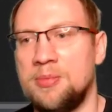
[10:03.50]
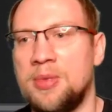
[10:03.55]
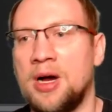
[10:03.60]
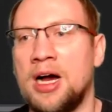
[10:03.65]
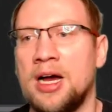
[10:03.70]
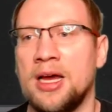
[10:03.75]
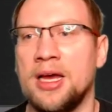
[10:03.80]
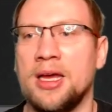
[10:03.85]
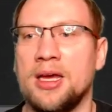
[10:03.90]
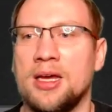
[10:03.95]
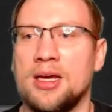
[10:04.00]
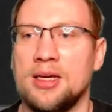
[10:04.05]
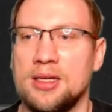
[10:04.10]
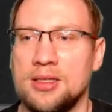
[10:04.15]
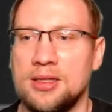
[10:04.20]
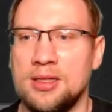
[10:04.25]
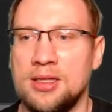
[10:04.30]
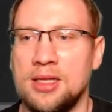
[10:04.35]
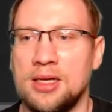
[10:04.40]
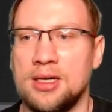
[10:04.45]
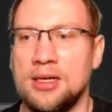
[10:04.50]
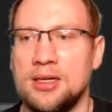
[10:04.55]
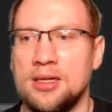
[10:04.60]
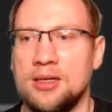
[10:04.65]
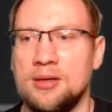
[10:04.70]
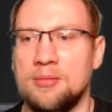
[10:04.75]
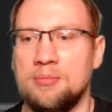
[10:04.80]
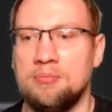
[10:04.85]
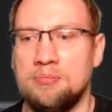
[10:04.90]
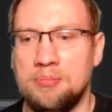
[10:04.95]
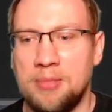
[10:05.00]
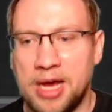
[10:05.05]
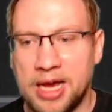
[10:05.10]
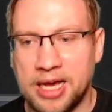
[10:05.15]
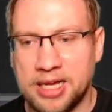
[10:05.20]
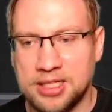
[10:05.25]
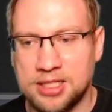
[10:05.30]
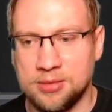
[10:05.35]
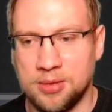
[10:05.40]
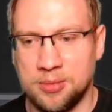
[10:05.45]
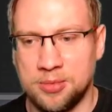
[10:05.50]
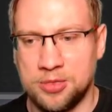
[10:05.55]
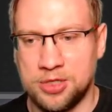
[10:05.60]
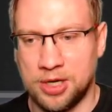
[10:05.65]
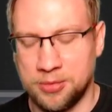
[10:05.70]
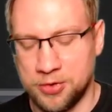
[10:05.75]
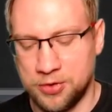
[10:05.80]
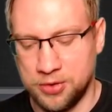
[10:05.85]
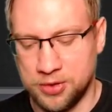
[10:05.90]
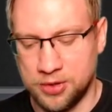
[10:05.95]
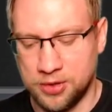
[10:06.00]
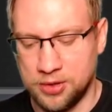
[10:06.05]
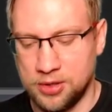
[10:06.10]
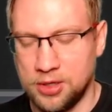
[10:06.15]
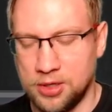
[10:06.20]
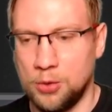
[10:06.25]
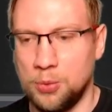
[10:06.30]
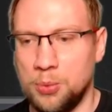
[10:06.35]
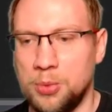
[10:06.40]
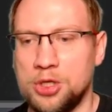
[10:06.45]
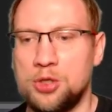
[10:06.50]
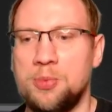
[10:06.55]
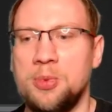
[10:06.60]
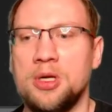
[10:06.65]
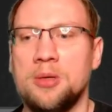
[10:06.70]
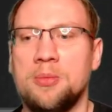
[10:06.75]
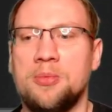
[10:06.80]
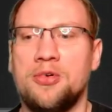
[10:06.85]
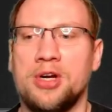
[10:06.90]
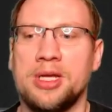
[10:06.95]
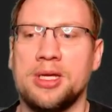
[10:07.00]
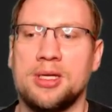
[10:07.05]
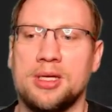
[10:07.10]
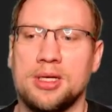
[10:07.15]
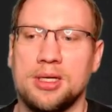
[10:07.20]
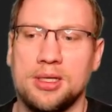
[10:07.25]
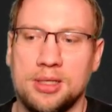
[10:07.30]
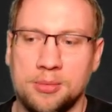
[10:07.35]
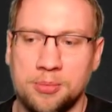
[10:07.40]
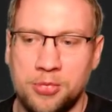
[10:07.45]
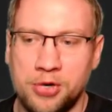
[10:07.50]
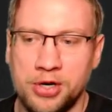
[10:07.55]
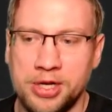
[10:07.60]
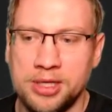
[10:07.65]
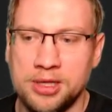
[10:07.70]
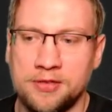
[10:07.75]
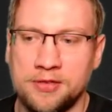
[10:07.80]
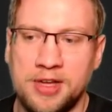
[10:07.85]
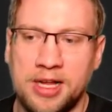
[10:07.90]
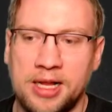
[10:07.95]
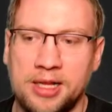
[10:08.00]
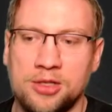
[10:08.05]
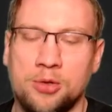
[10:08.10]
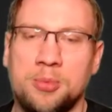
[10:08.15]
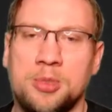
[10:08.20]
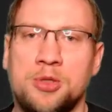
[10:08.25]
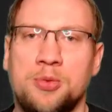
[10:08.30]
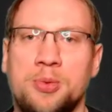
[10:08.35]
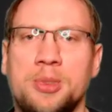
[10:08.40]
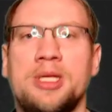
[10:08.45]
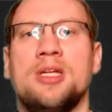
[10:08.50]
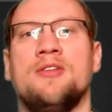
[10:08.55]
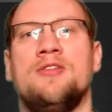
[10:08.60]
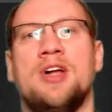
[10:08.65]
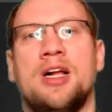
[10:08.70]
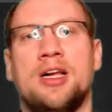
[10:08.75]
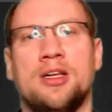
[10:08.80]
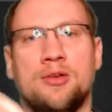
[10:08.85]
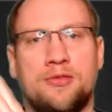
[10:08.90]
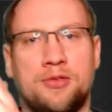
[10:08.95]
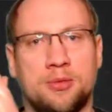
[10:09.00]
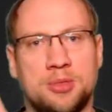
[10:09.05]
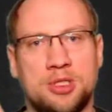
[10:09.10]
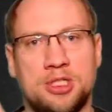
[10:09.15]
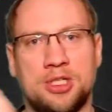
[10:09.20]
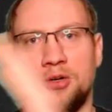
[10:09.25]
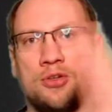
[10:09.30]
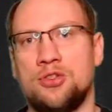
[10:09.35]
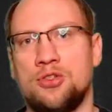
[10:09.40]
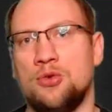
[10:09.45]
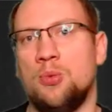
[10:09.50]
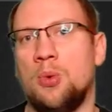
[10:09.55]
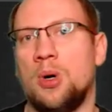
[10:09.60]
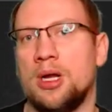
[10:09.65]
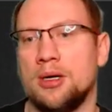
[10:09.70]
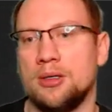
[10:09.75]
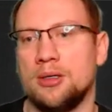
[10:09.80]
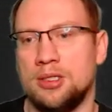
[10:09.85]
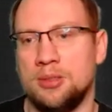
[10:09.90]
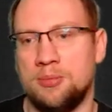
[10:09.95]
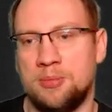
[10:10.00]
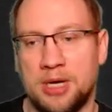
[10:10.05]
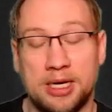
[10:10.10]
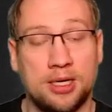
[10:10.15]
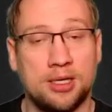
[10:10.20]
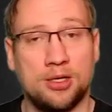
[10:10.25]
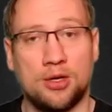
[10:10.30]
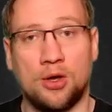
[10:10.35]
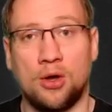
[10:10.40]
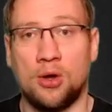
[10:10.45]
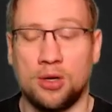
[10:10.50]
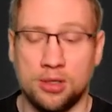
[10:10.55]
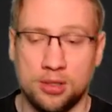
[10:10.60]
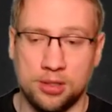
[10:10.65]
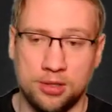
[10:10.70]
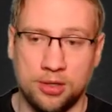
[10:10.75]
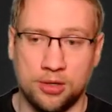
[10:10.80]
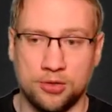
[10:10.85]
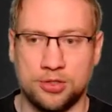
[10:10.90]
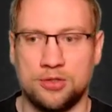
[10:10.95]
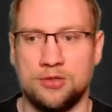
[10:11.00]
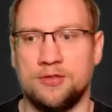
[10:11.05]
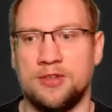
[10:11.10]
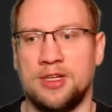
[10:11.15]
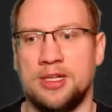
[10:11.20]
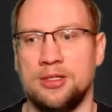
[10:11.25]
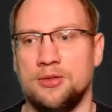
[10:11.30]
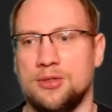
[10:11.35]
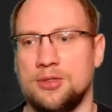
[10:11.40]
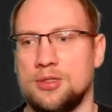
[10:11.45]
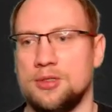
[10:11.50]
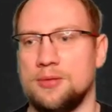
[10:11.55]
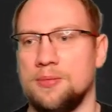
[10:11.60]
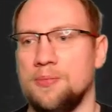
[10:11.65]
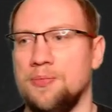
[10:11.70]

by the maximum jump cooldown, which will bring the value between a value from 0 to 1, dependent on those two values.